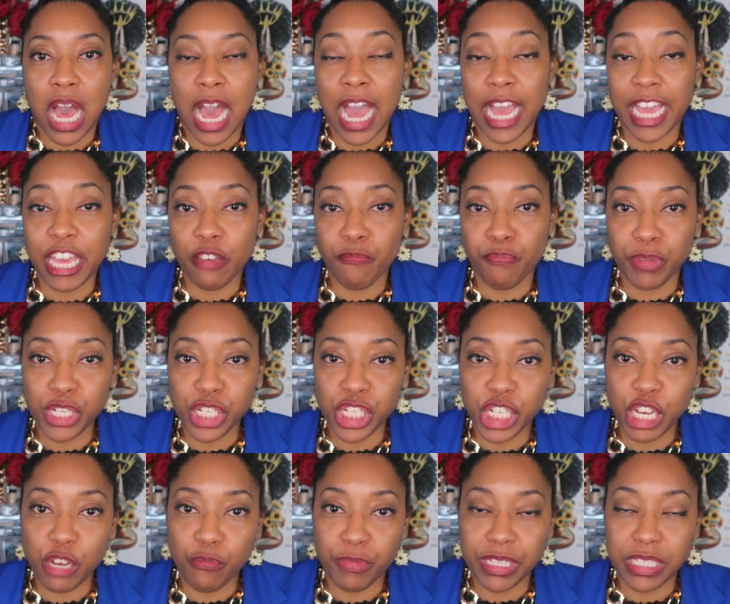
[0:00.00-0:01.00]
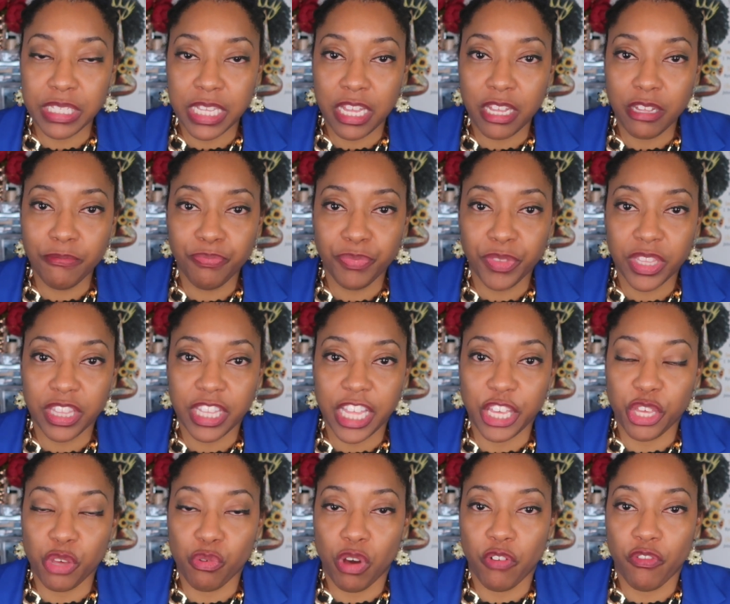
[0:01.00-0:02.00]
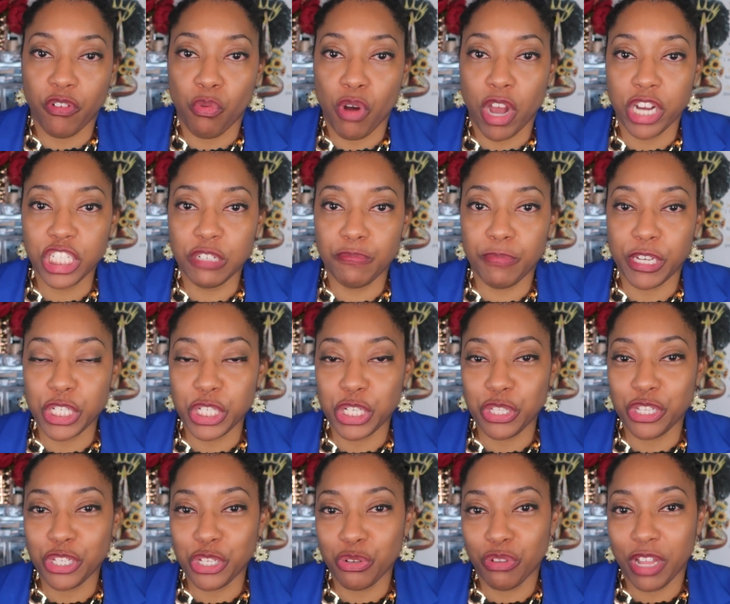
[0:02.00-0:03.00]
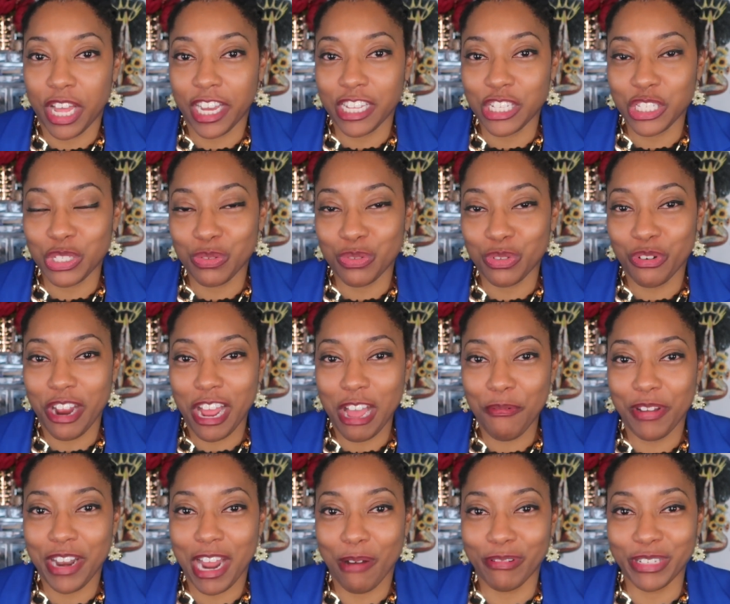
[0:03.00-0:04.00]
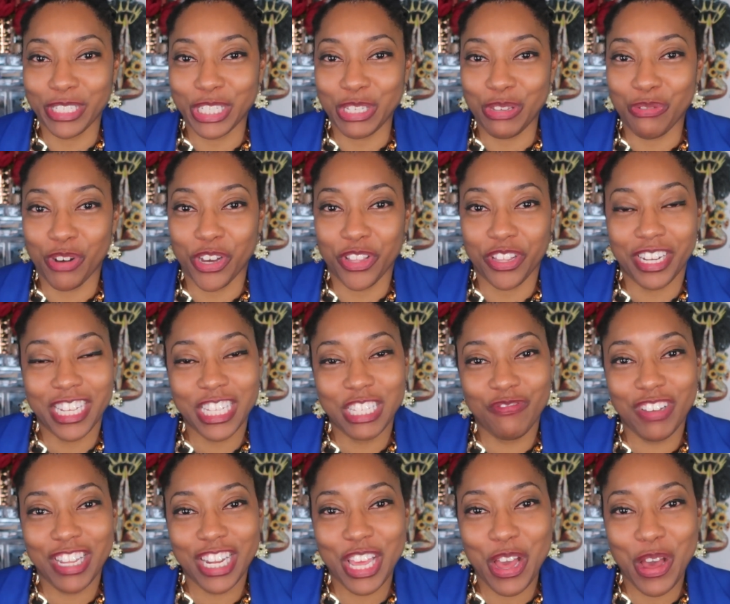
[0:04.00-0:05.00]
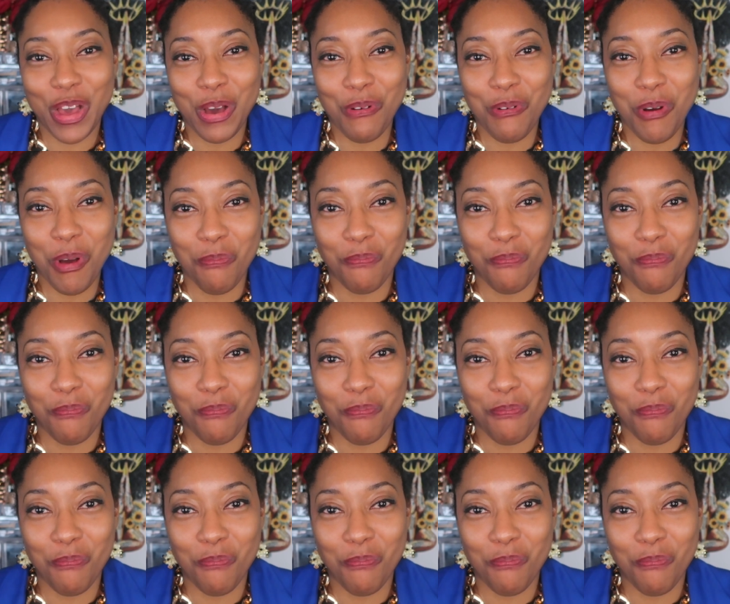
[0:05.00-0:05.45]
I am Michele Mazelle. Thank you all for watching. Make sure that you like and subscribe, and I will see you on the next video.